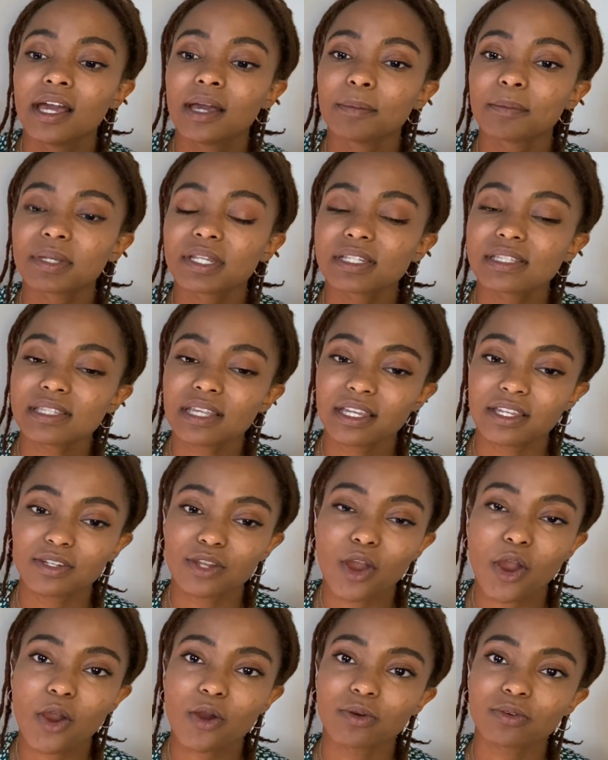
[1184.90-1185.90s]
But it's
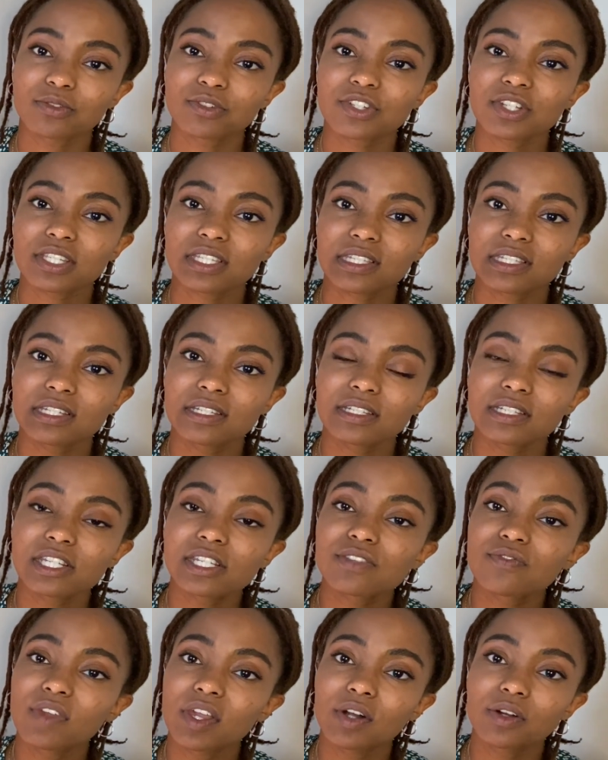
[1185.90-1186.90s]
no,
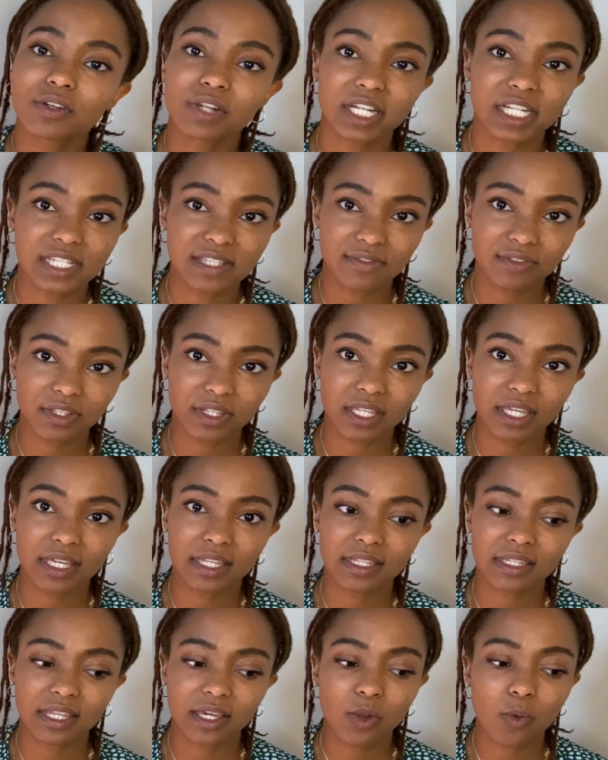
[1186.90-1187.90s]
just fail gracefully.
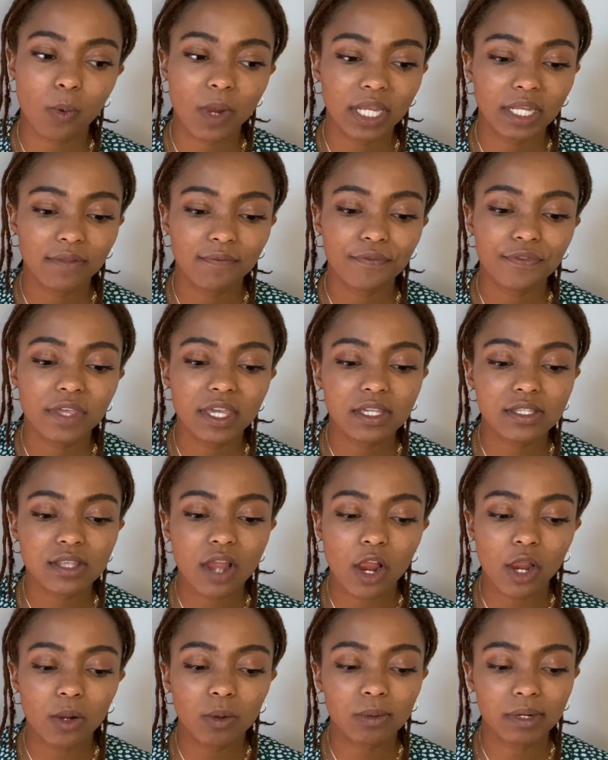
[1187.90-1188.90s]
When things
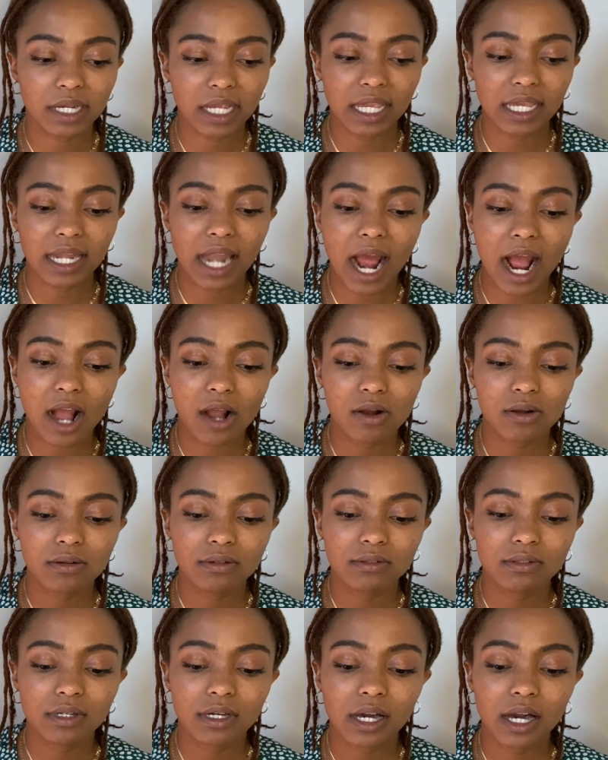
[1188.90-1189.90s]
aren't working out,
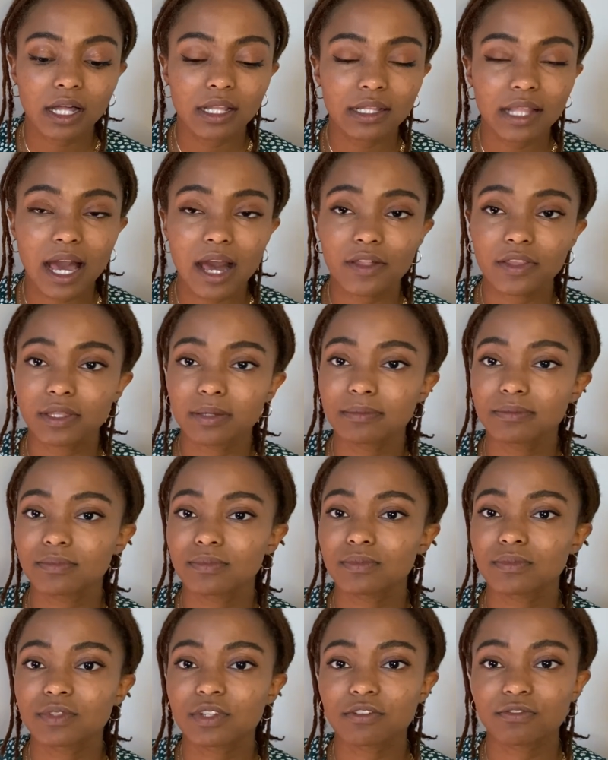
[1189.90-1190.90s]
allow them
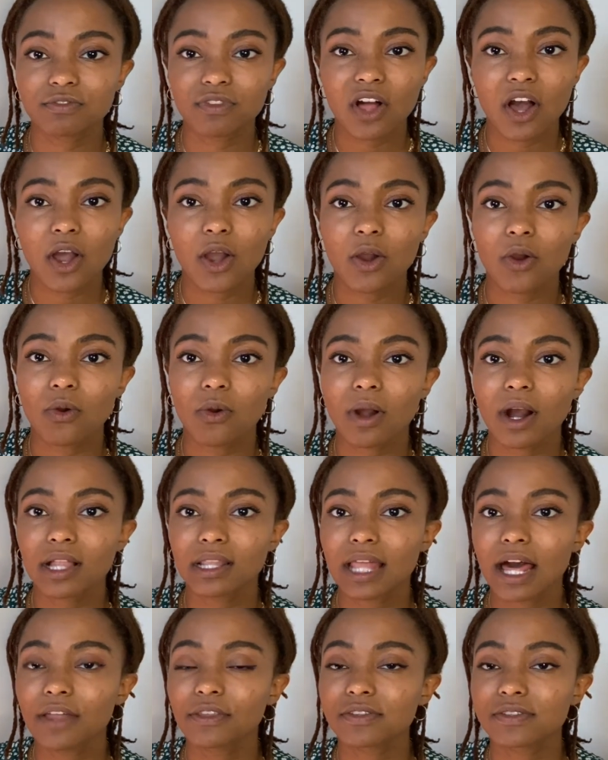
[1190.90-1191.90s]
to flow,
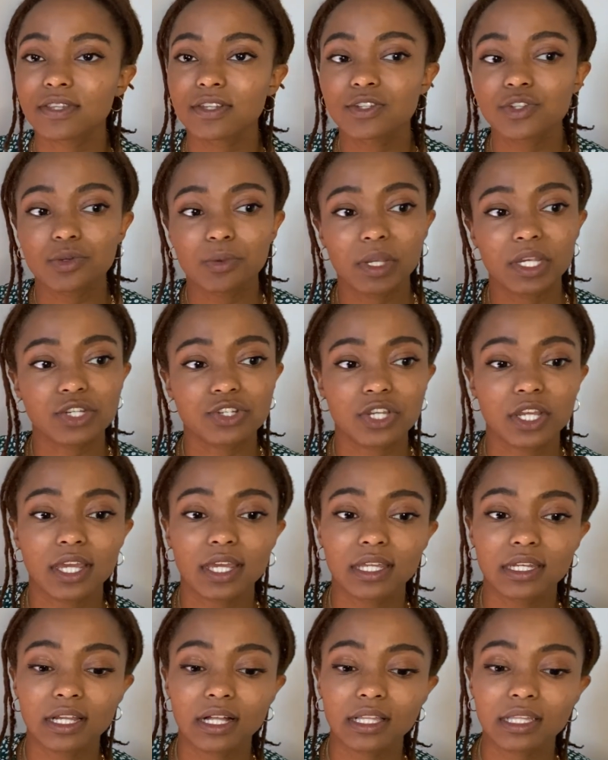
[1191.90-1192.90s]
allow the
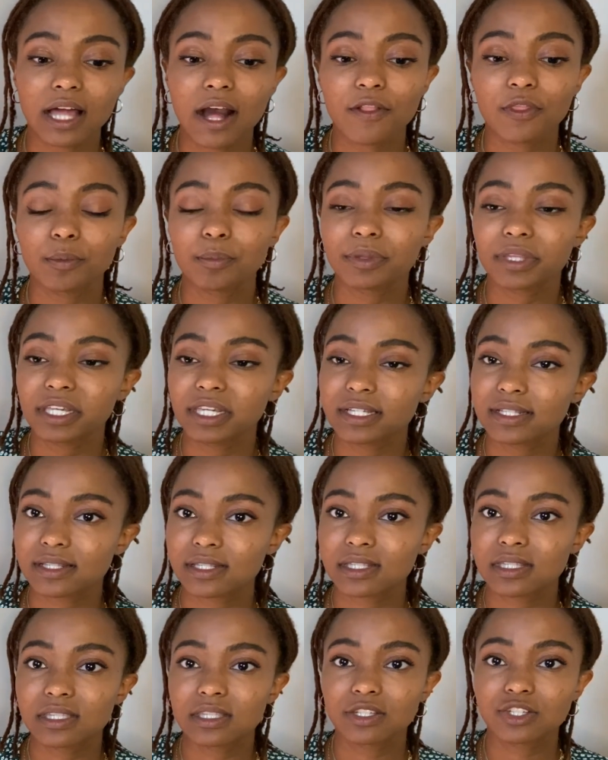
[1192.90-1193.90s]
situation, allow the
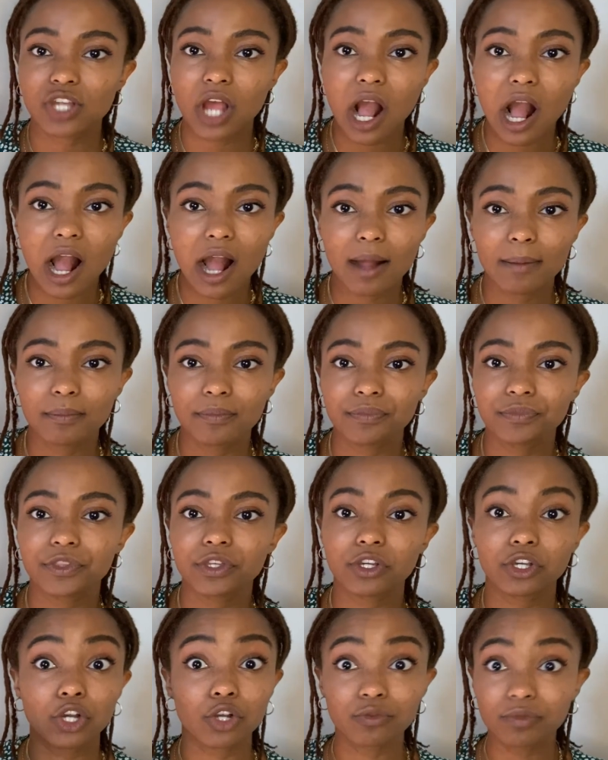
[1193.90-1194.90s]
place, the job, the
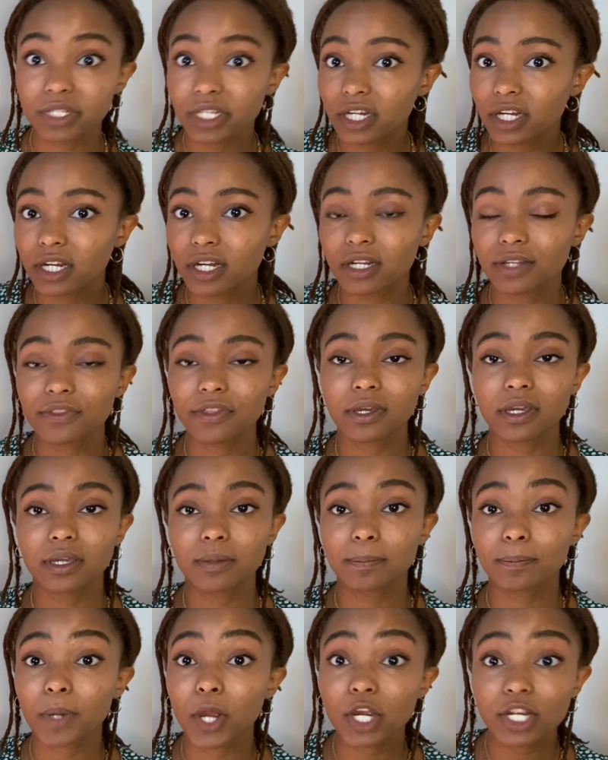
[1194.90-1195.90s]
career, the
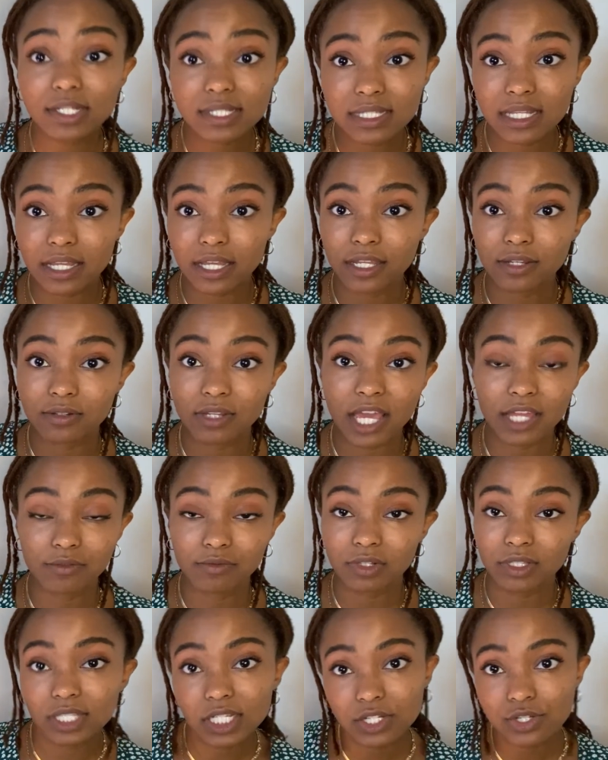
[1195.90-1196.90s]
person and
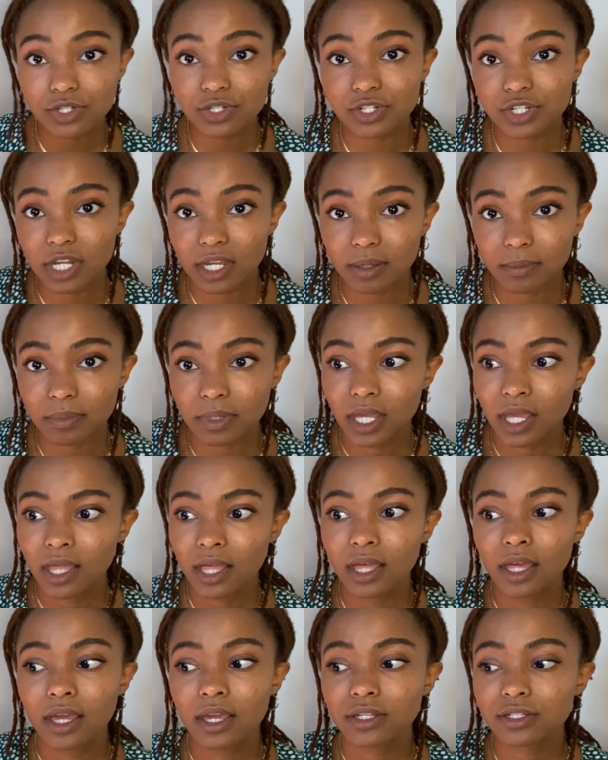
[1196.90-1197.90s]
relationship
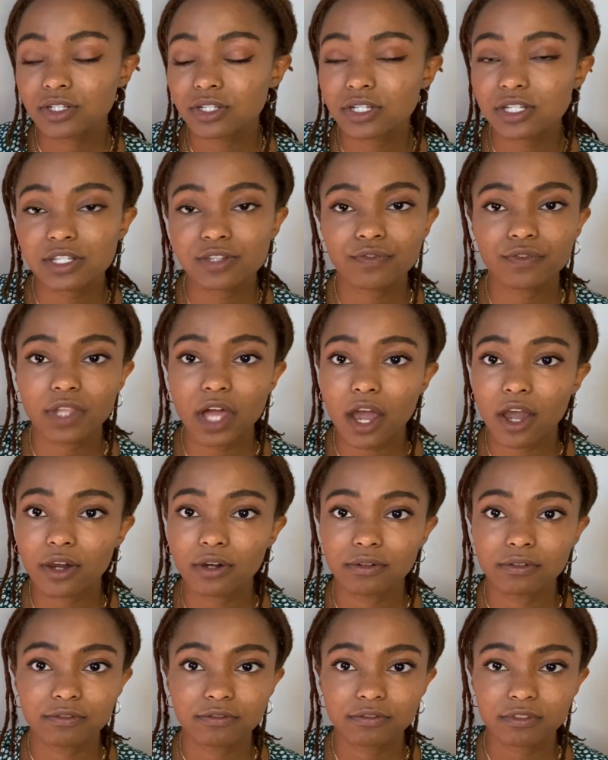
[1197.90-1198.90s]
to just
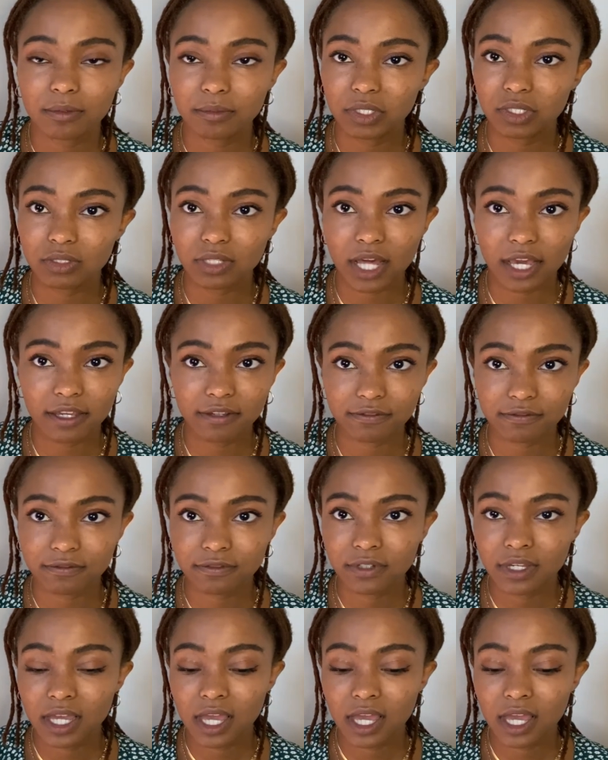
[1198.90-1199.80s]
flow from your life.